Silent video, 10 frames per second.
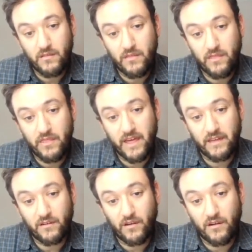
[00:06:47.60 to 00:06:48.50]
that
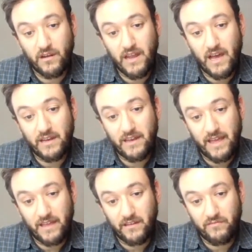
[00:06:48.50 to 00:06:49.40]
are not
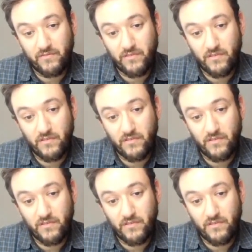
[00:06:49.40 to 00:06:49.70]
negative.